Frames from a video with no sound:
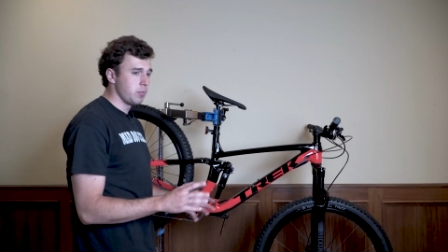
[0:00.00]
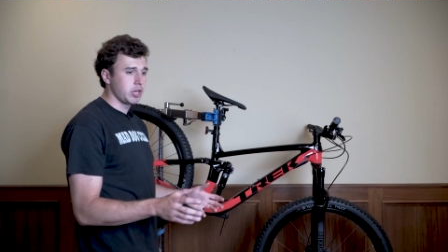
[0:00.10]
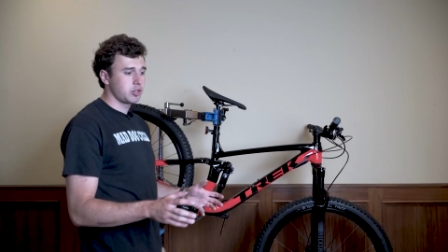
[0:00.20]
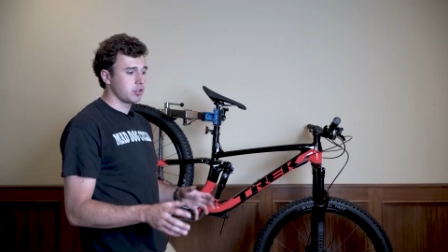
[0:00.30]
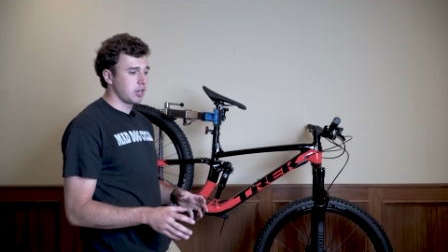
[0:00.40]
We'll
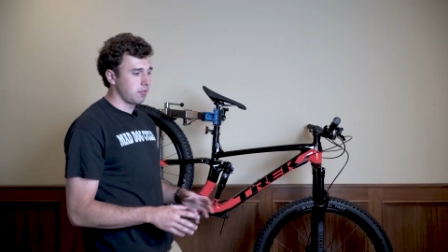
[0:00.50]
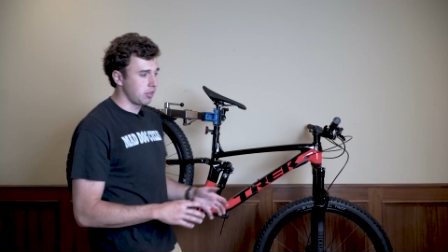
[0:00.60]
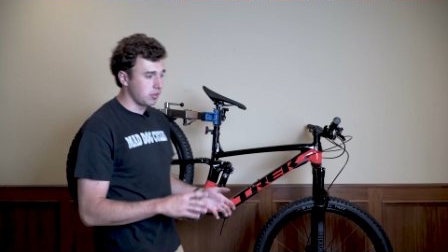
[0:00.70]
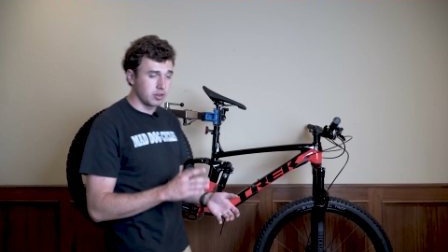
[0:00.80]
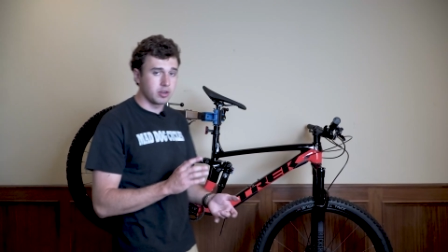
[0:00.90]
make sure that
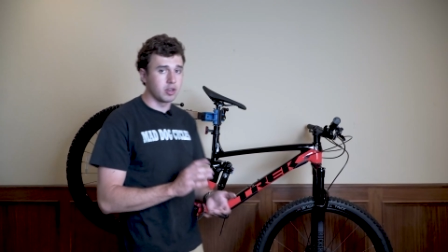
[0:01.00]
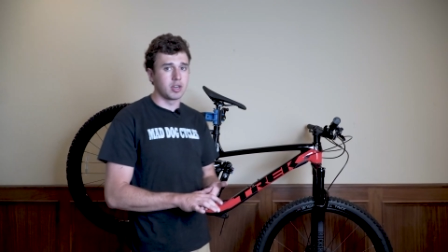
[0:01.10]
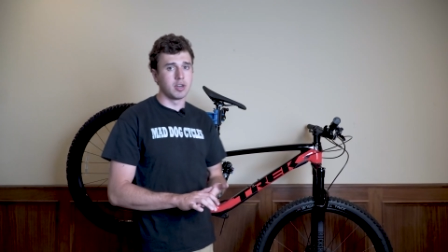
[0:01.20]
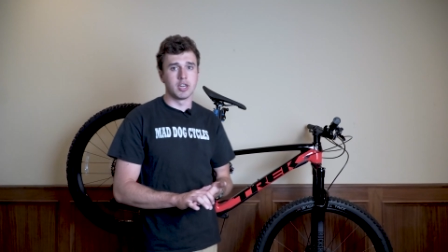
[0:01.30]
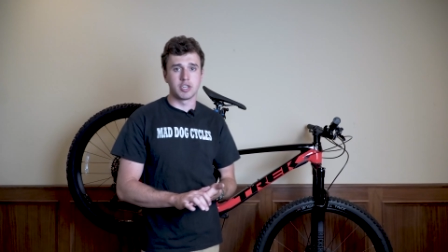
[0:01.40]
everything's in
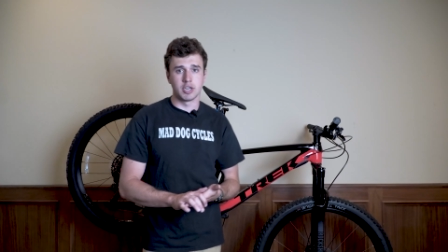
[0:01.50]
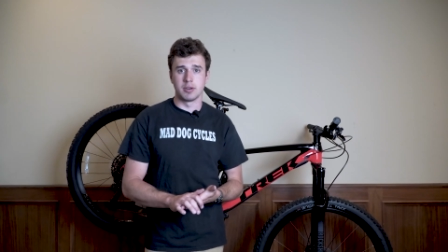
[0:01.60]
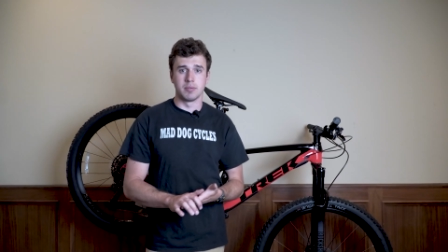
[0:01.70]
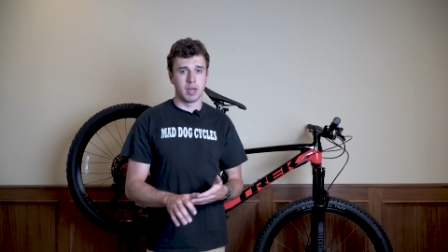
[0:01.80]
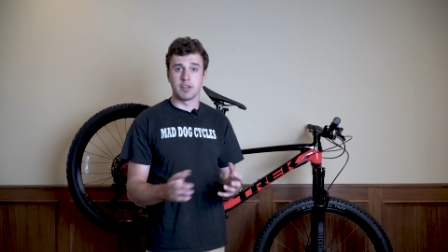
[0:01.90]
good condition
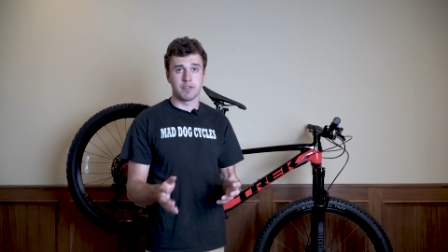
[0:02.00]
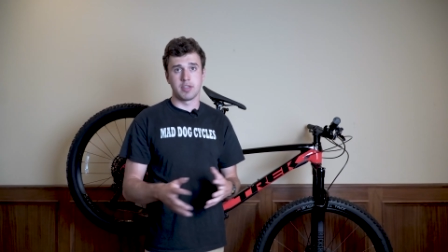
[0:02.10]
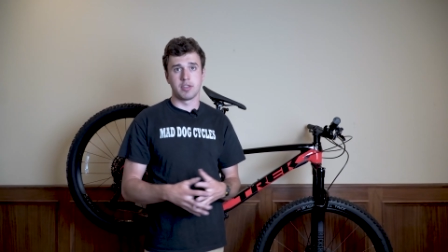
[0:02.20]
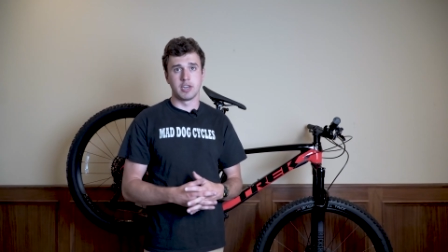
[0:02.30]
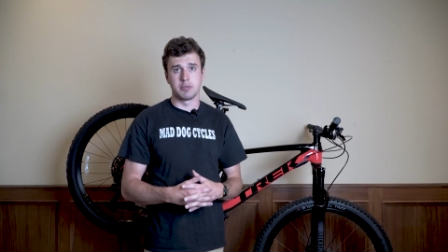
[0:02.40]
and see if
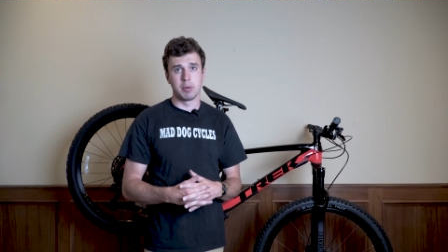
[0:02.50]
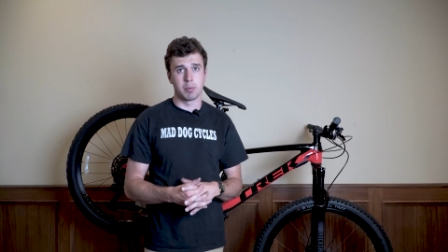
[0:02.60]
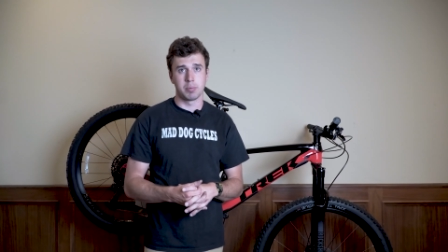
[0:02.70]
anything needs to be